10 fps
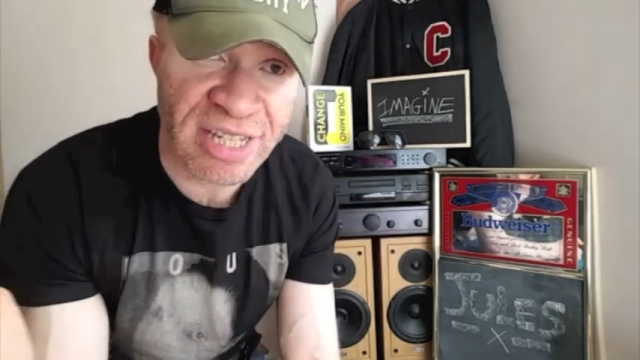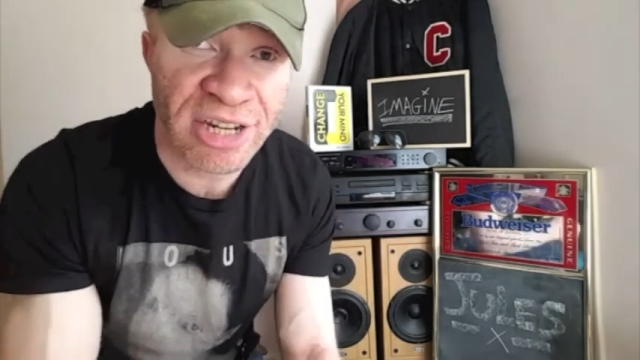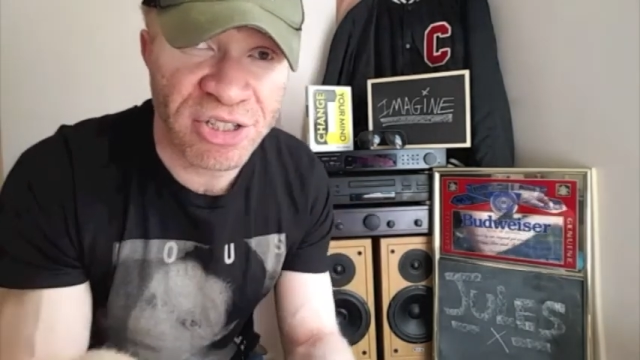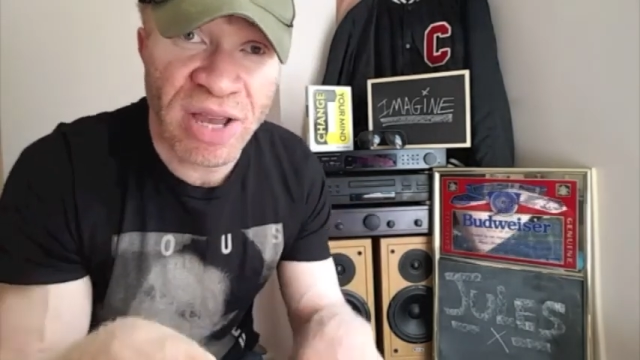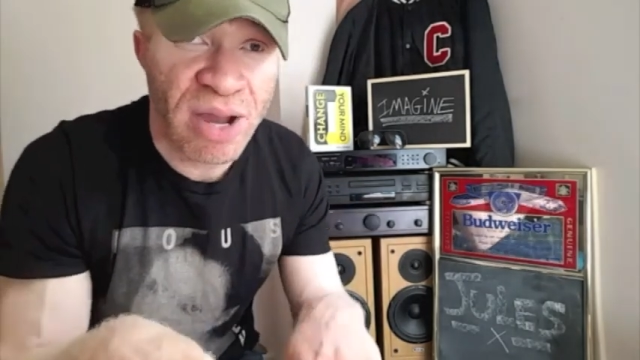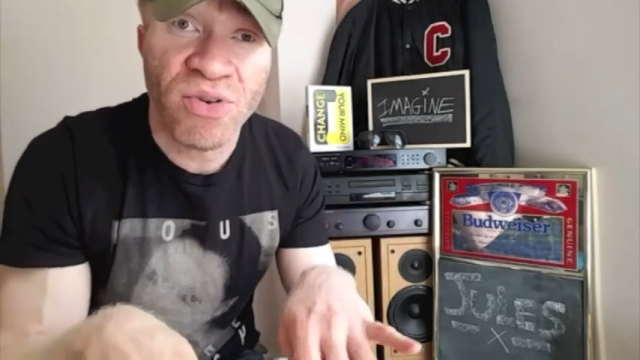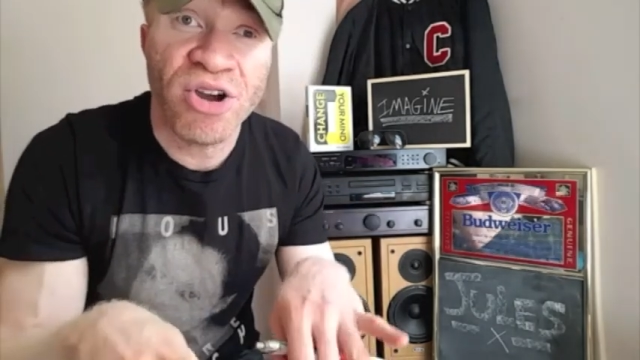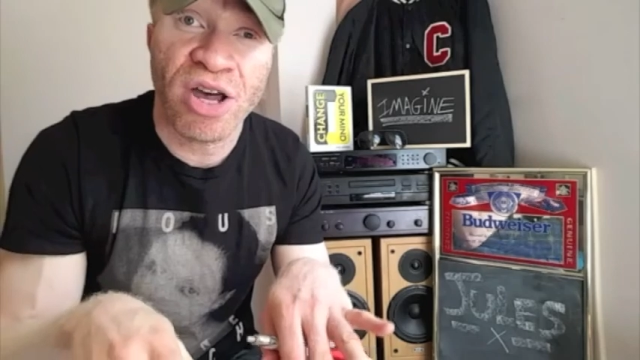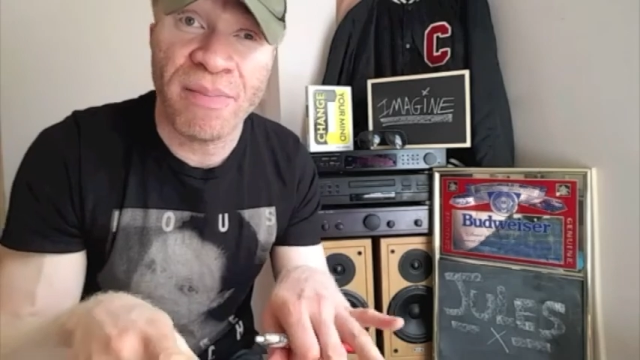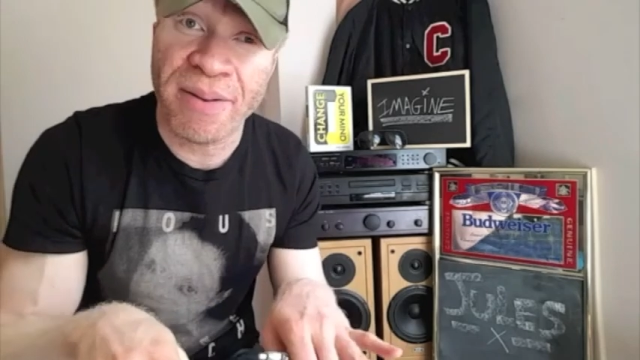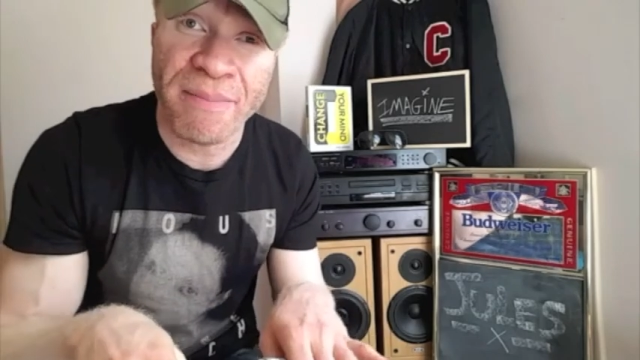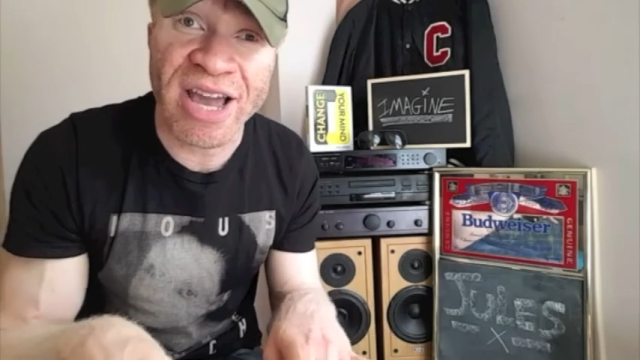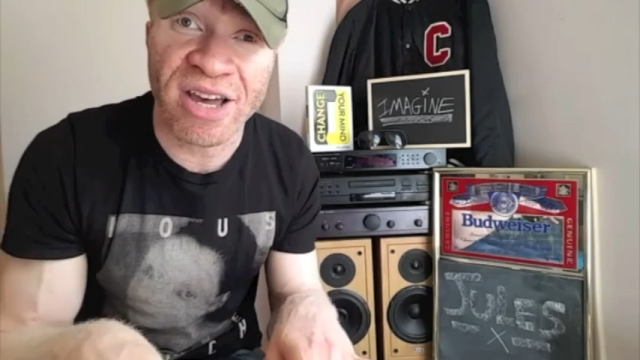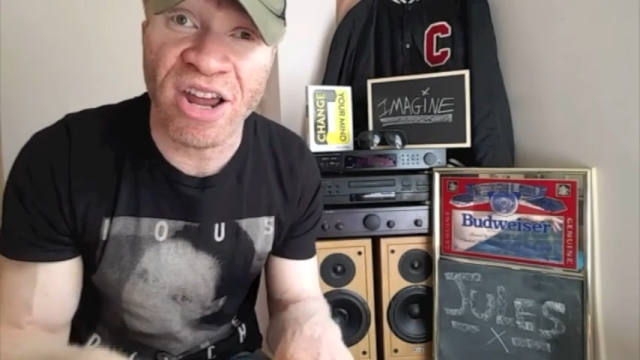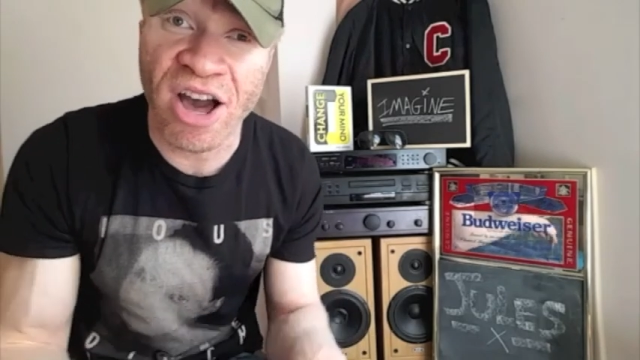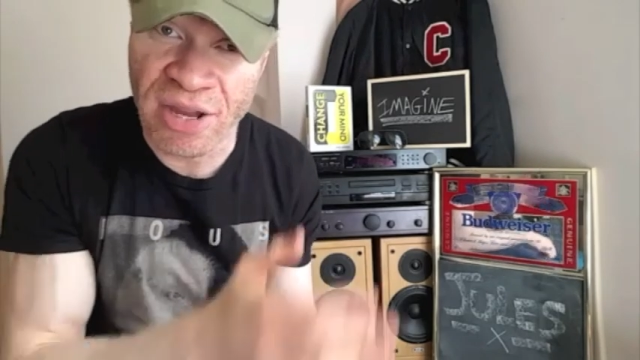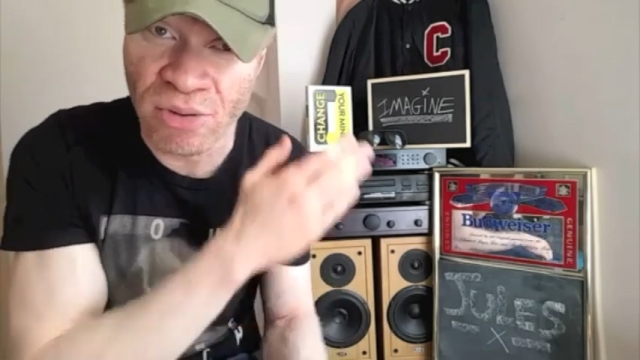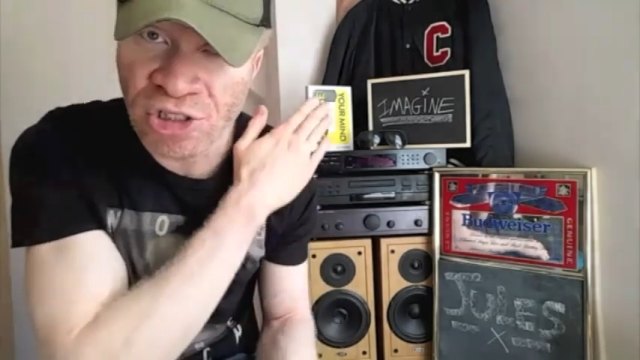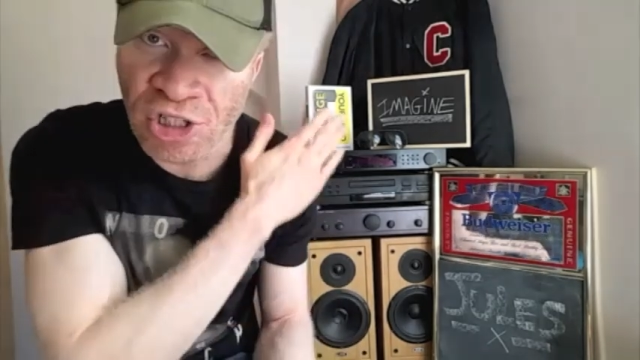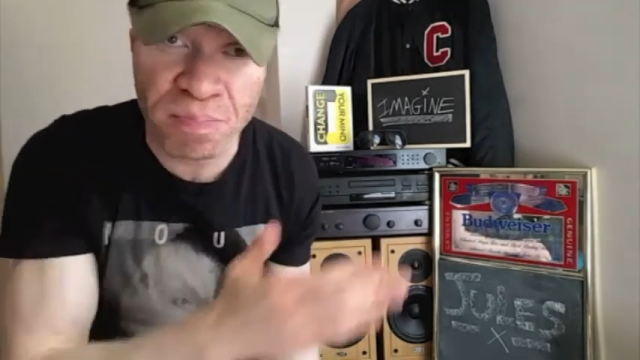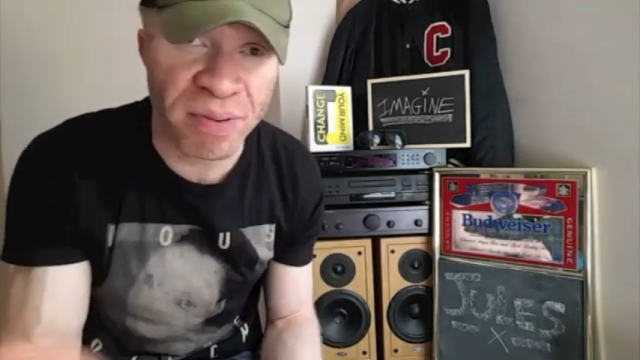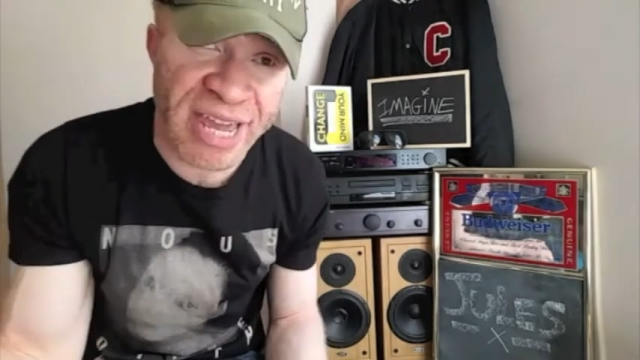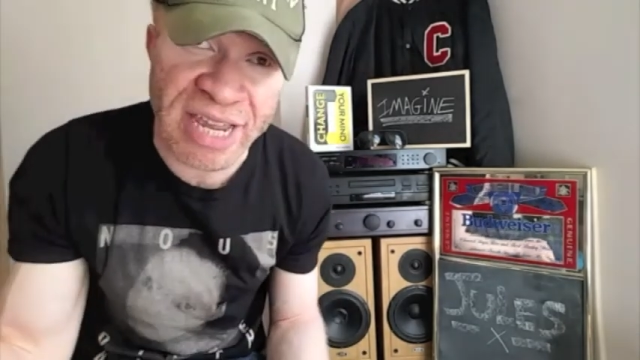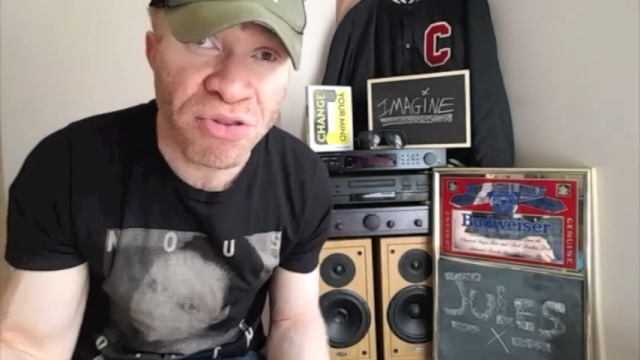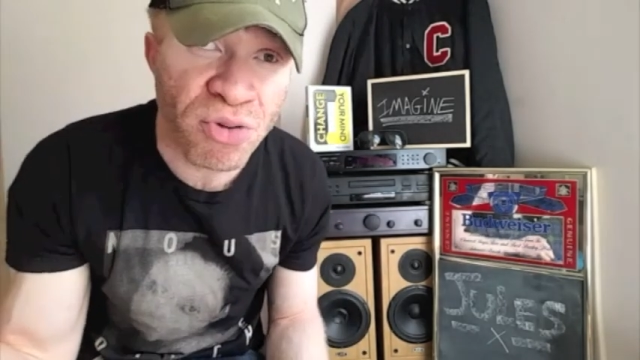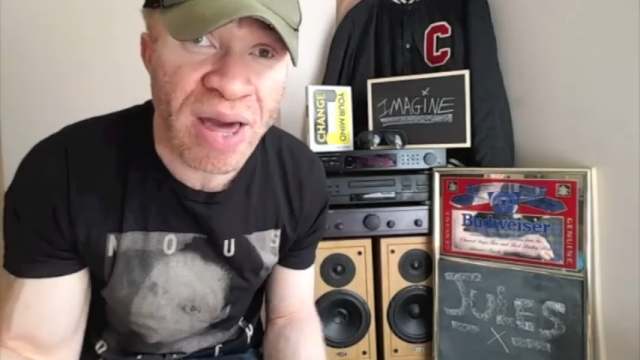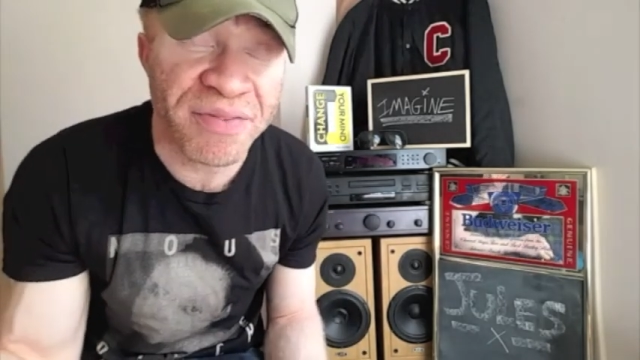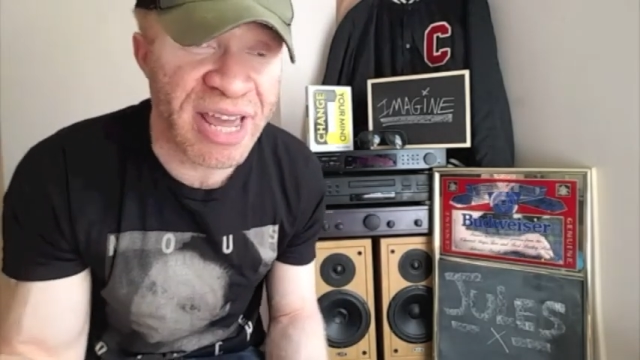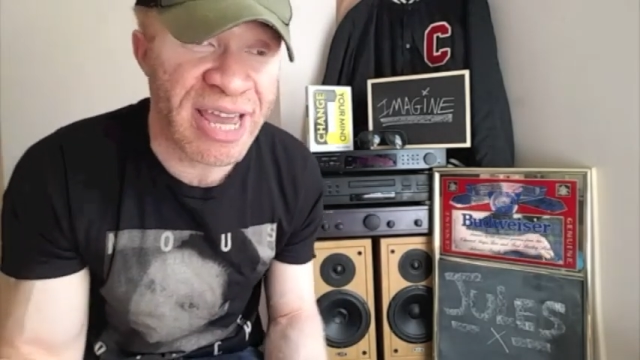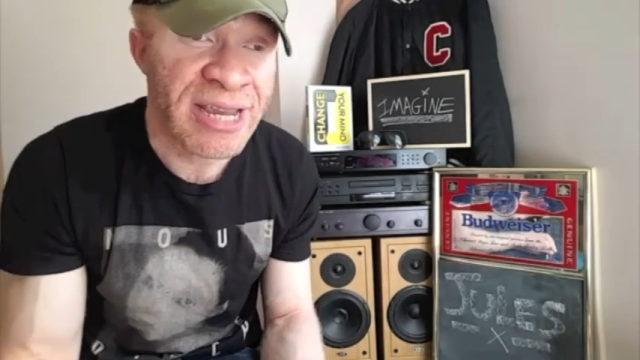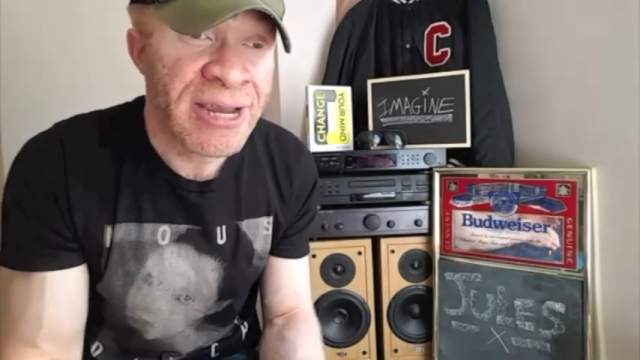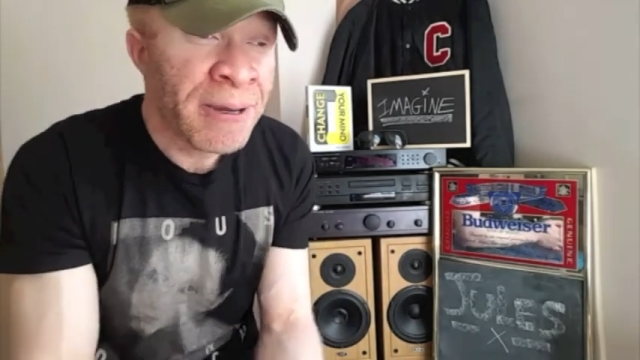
because I work on my Mac a lot, and it was just playing throughout the day.